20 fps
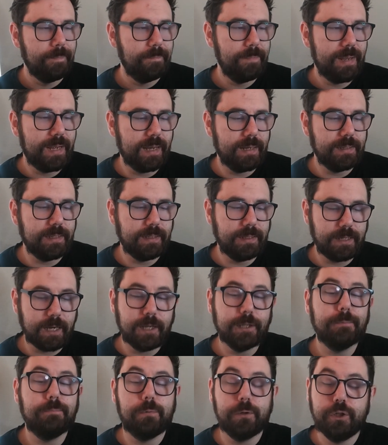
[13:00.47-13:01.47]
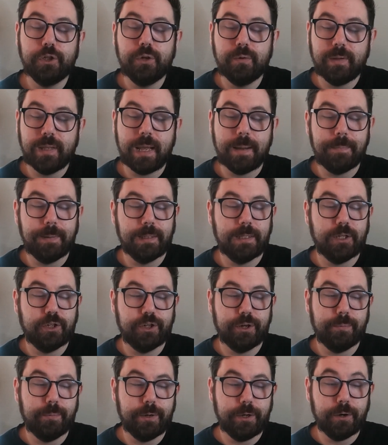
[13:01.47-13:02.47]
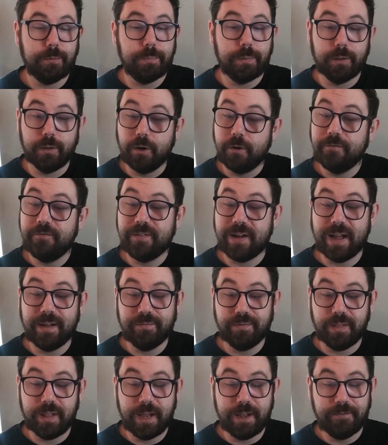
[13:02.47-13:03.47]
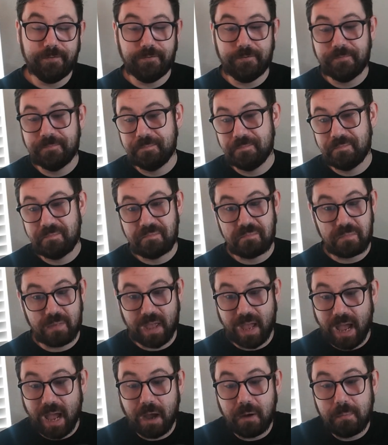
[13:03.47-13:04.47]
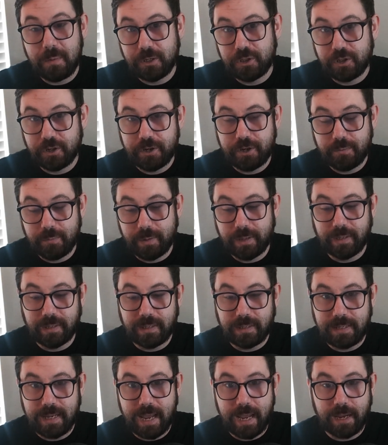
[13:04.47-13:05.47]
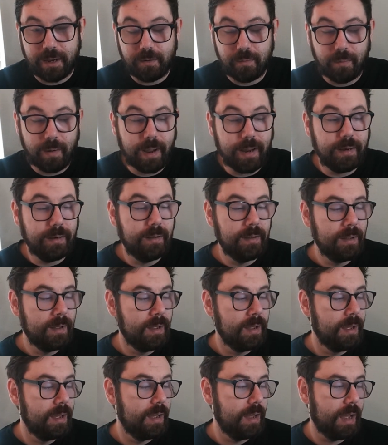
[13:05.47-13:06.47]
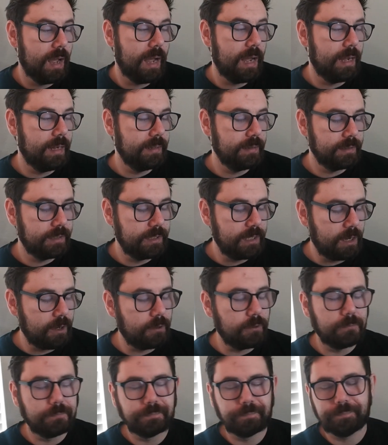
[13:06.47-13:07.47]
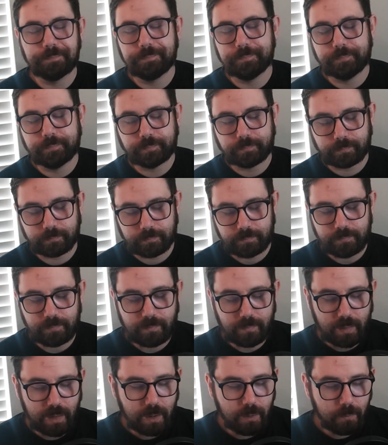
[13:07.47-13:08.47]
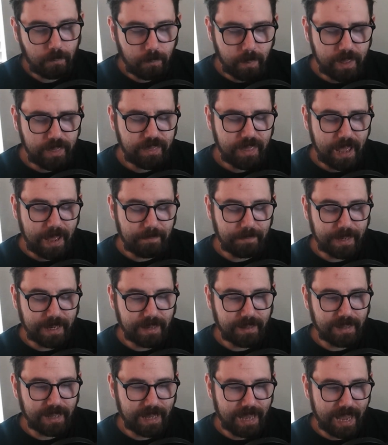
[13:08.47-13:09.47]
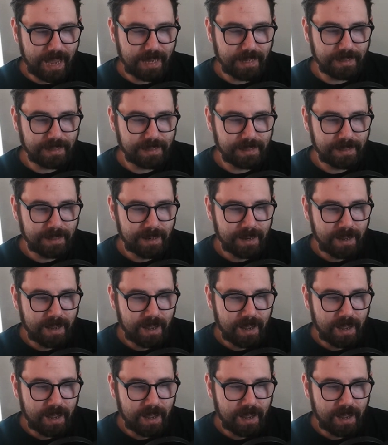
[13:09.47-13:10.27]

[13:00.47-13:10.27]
because it does put you in that position when you're below 5 life. How much are you willing to take, right? So with that being the case,